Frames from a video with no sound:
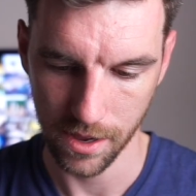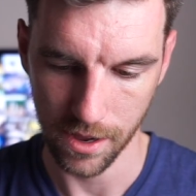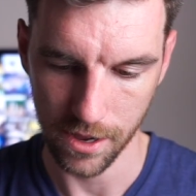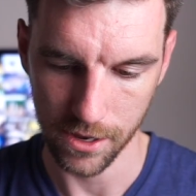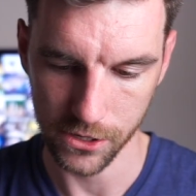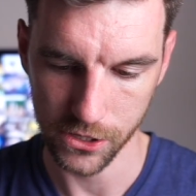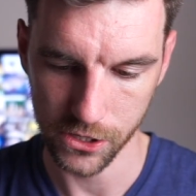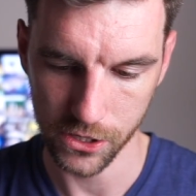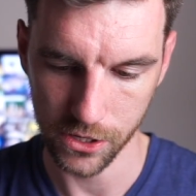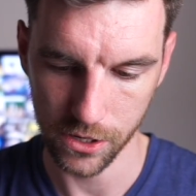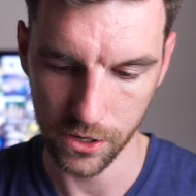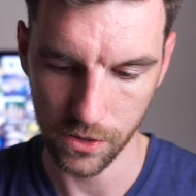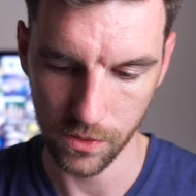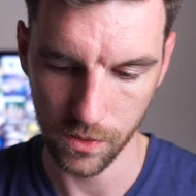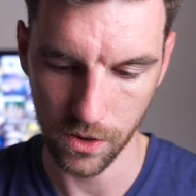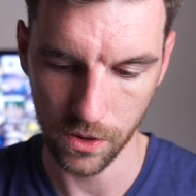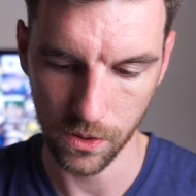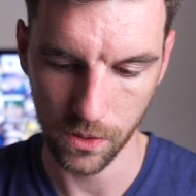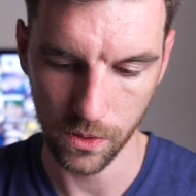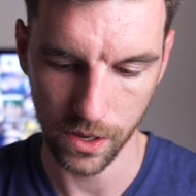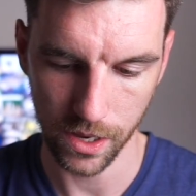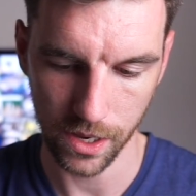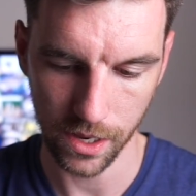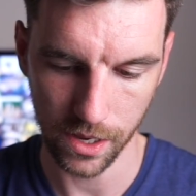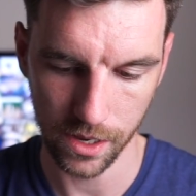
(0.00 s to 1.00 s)
I'll show you real
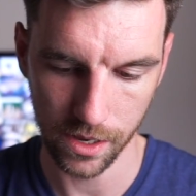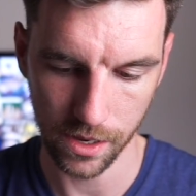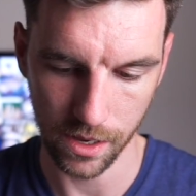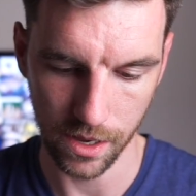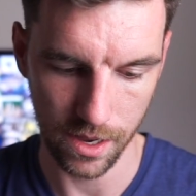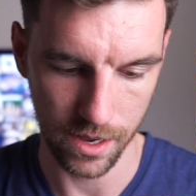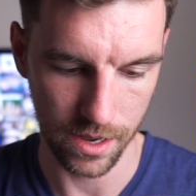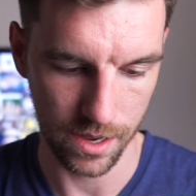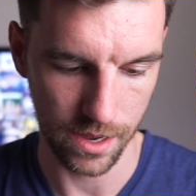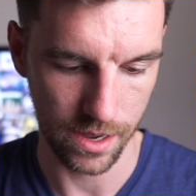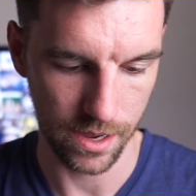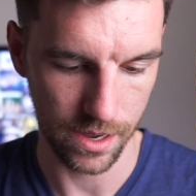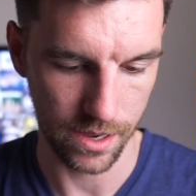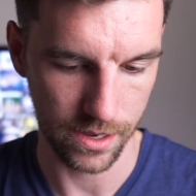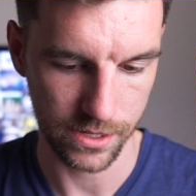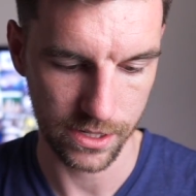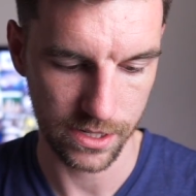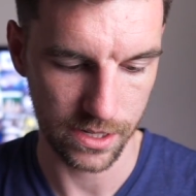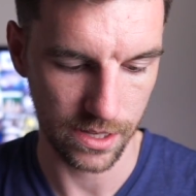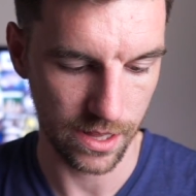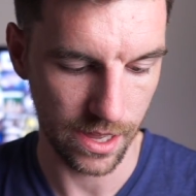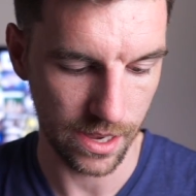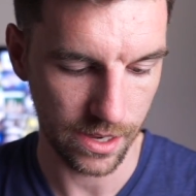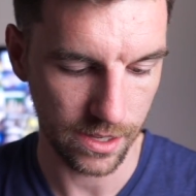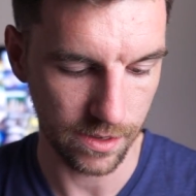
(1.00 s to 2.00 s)
quick. Uh,
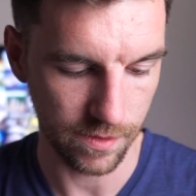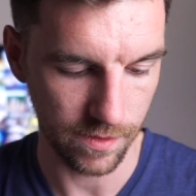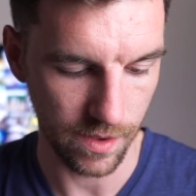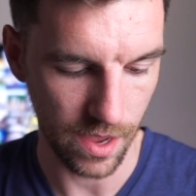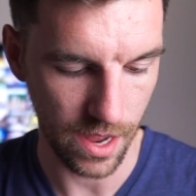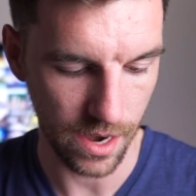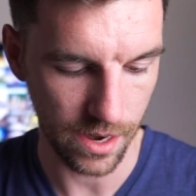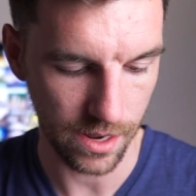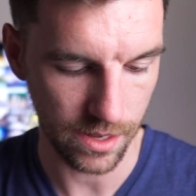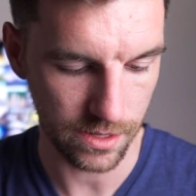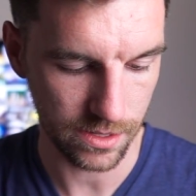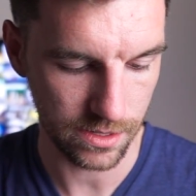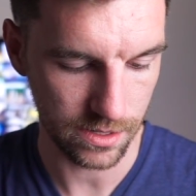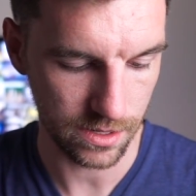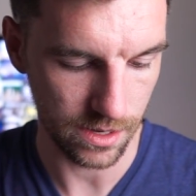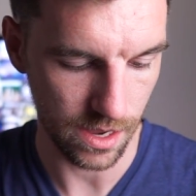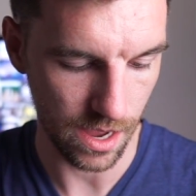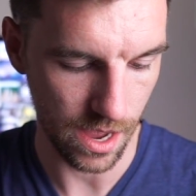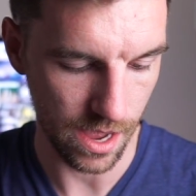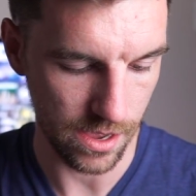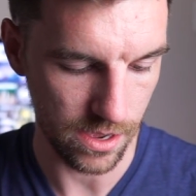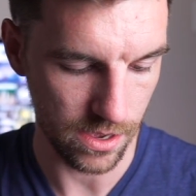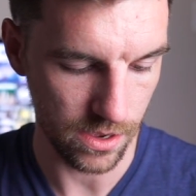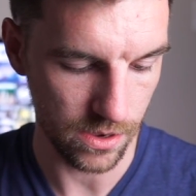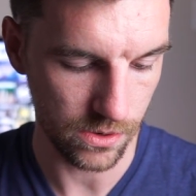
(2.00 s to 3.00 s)
selective edits,
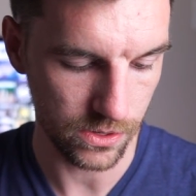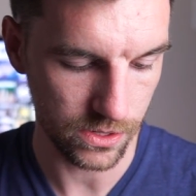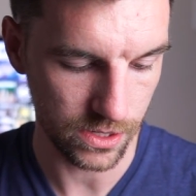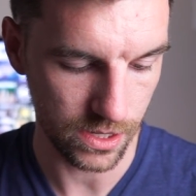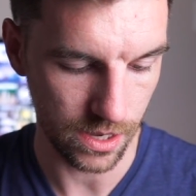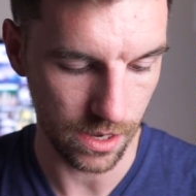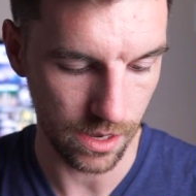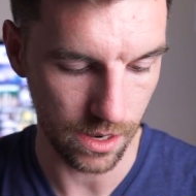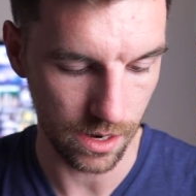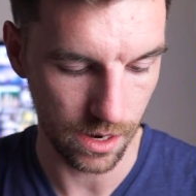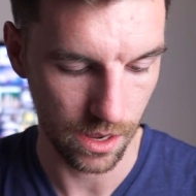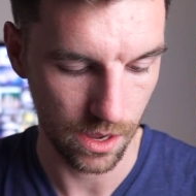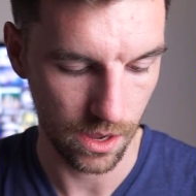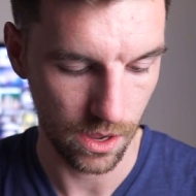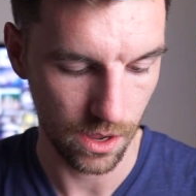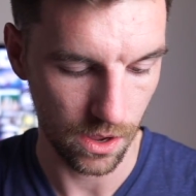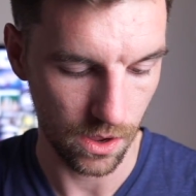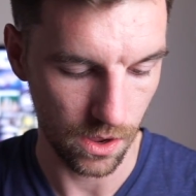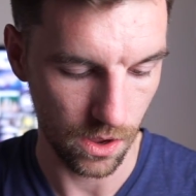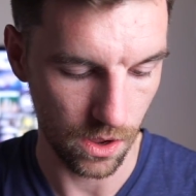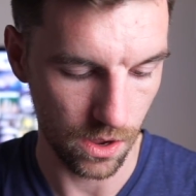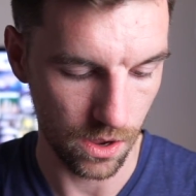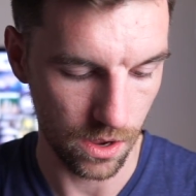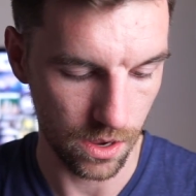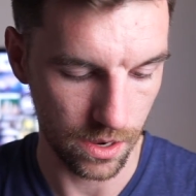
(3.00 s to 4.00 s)
I used it
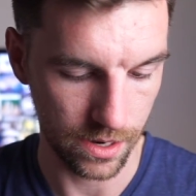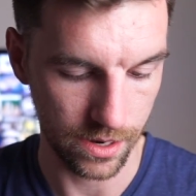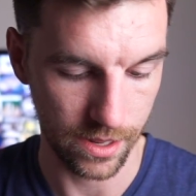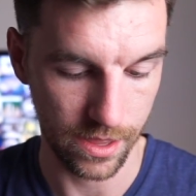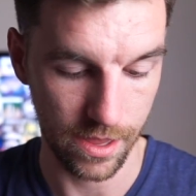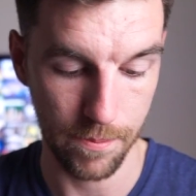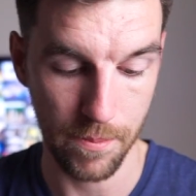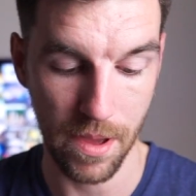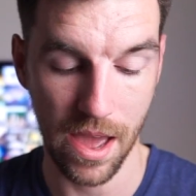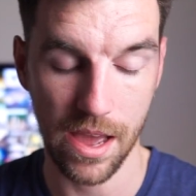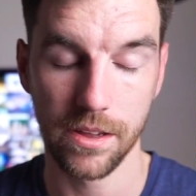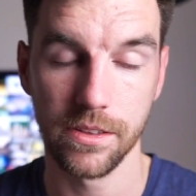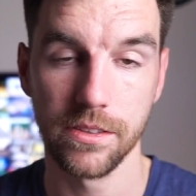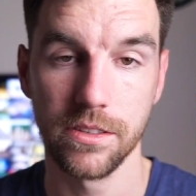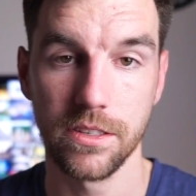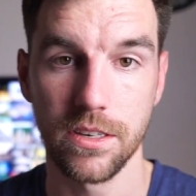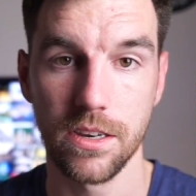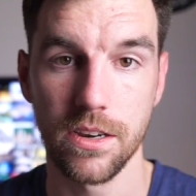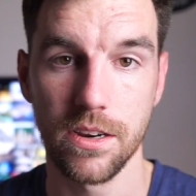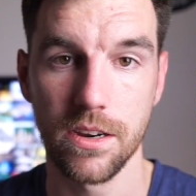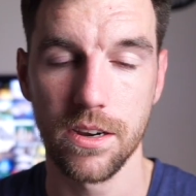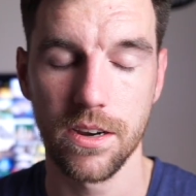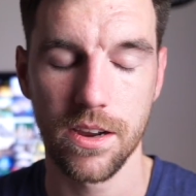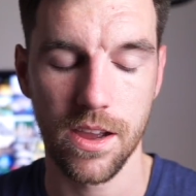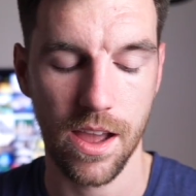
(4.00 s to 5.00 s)
on the mountains
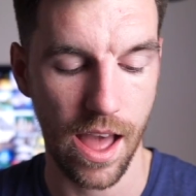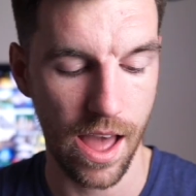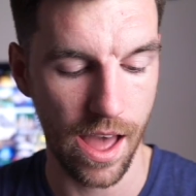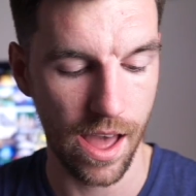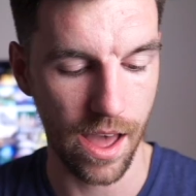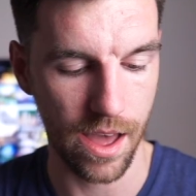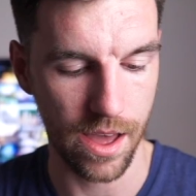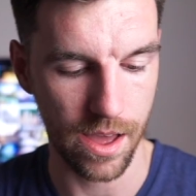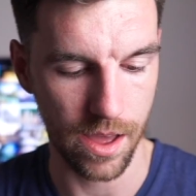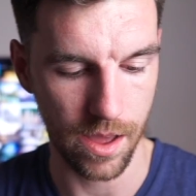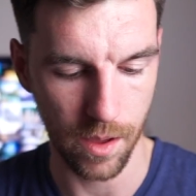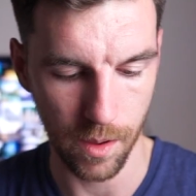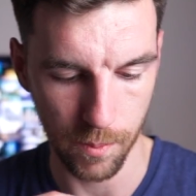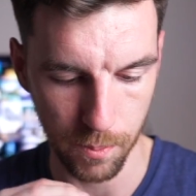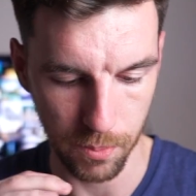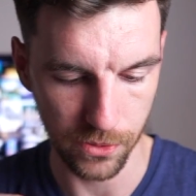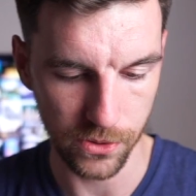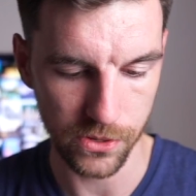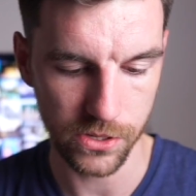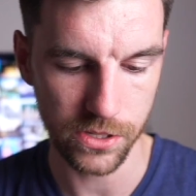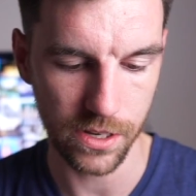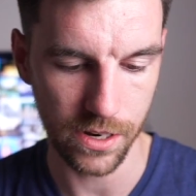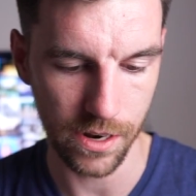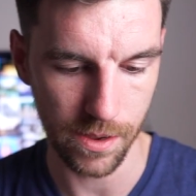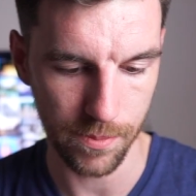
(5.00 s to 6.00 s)
here. Uh, I
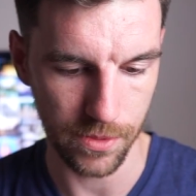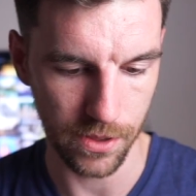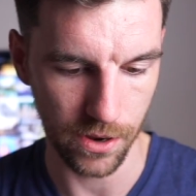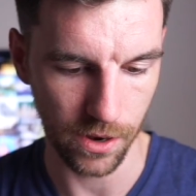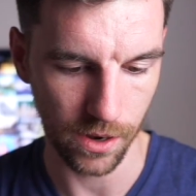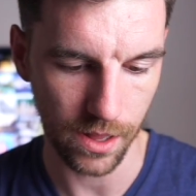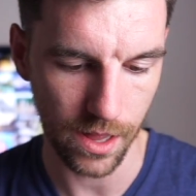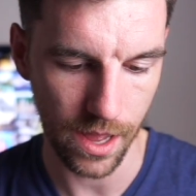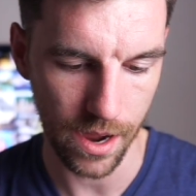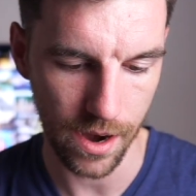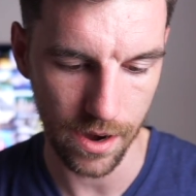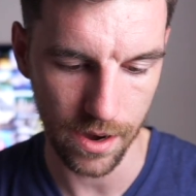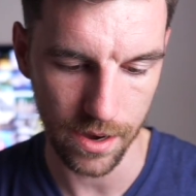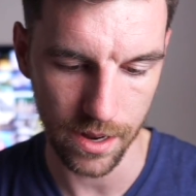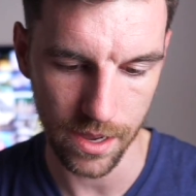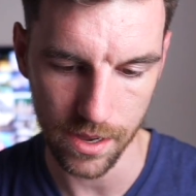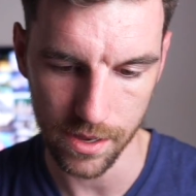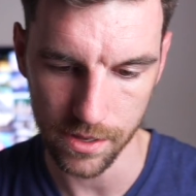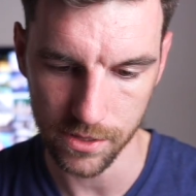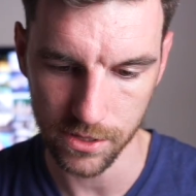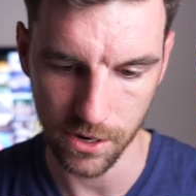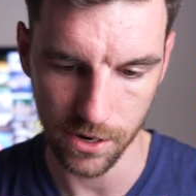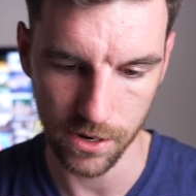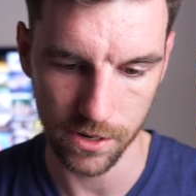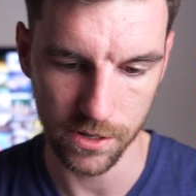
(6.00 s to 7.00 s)
boosted up their
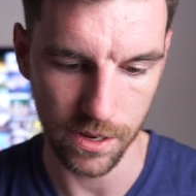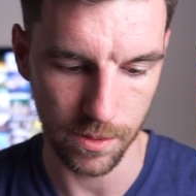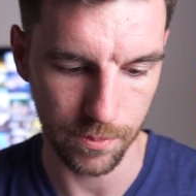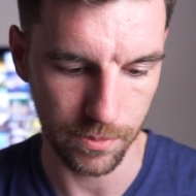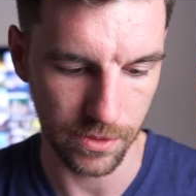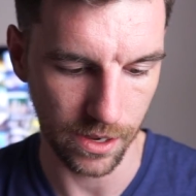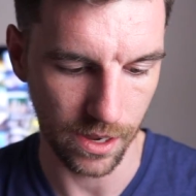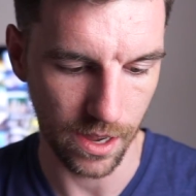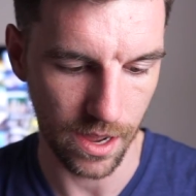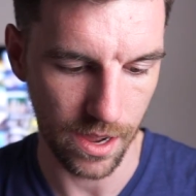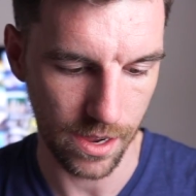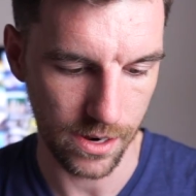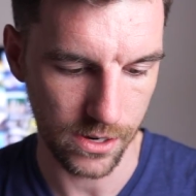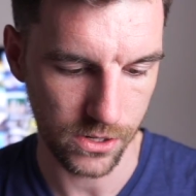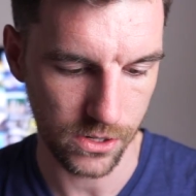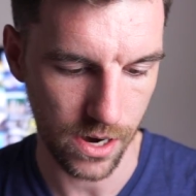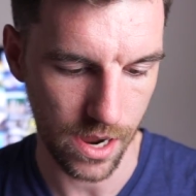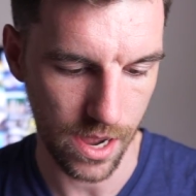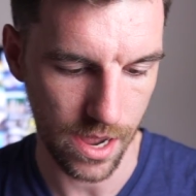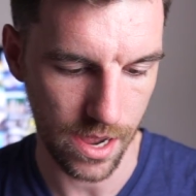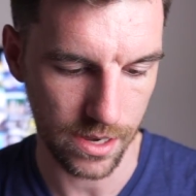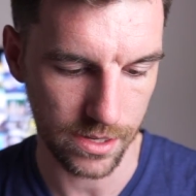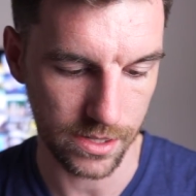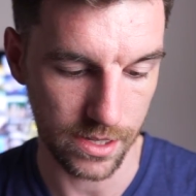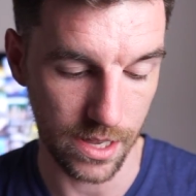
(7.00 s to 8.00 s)
clarity, turned up the
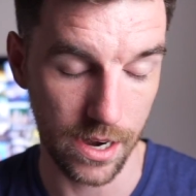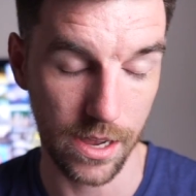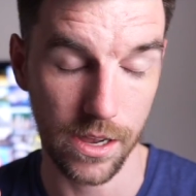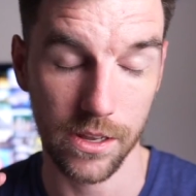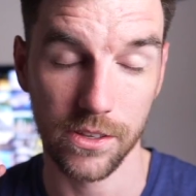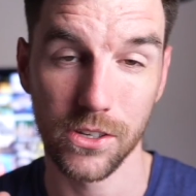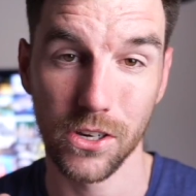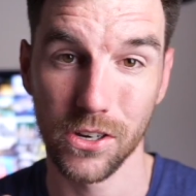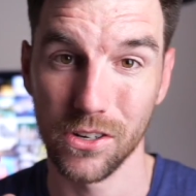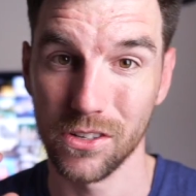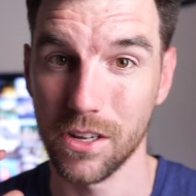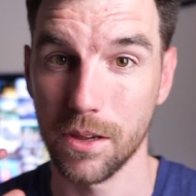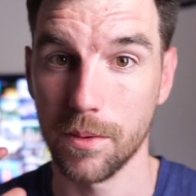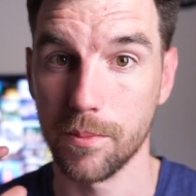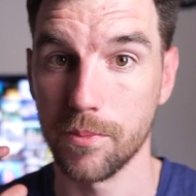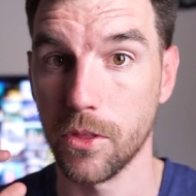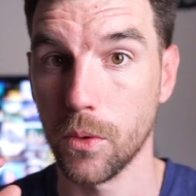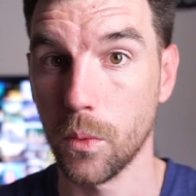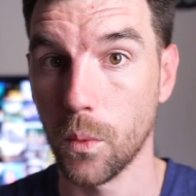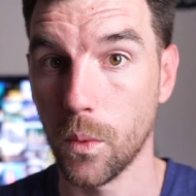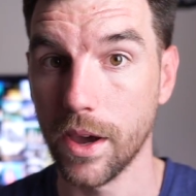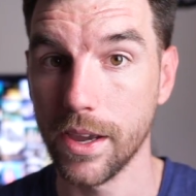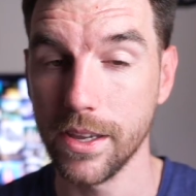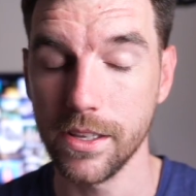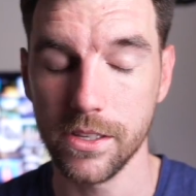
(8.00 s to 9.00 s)
contrast, and I turned up
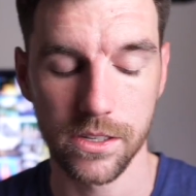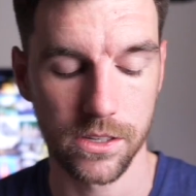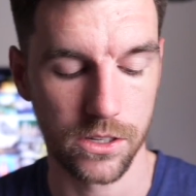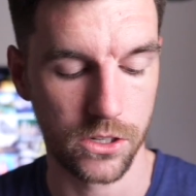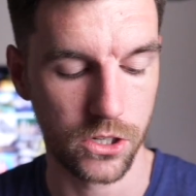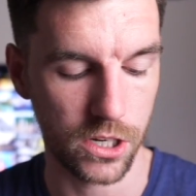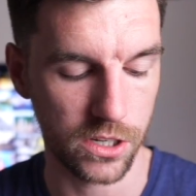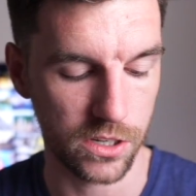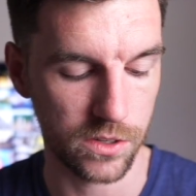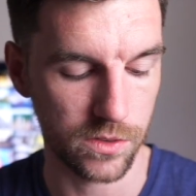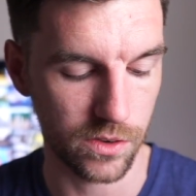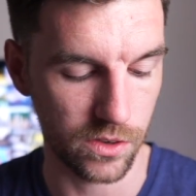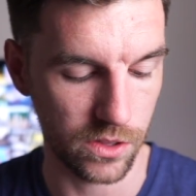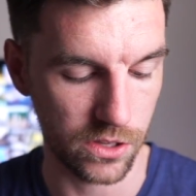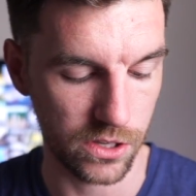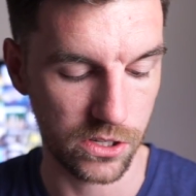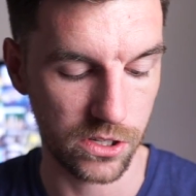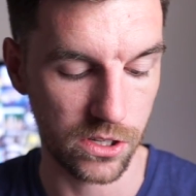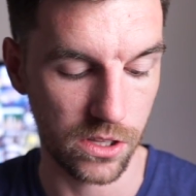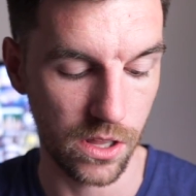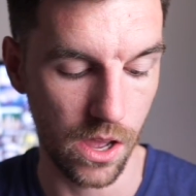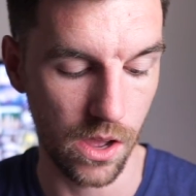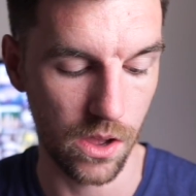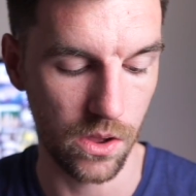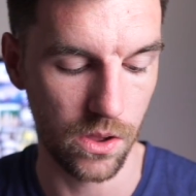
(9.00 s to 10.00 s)
the whites just for the
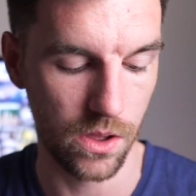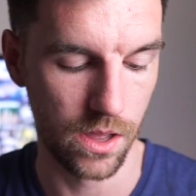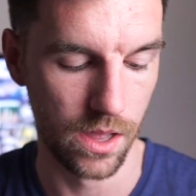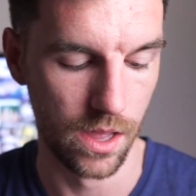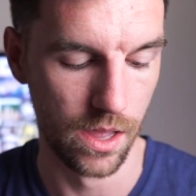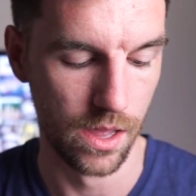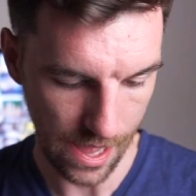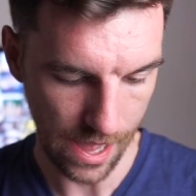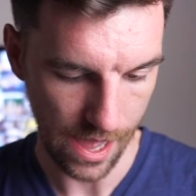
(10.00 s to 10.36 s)
snow.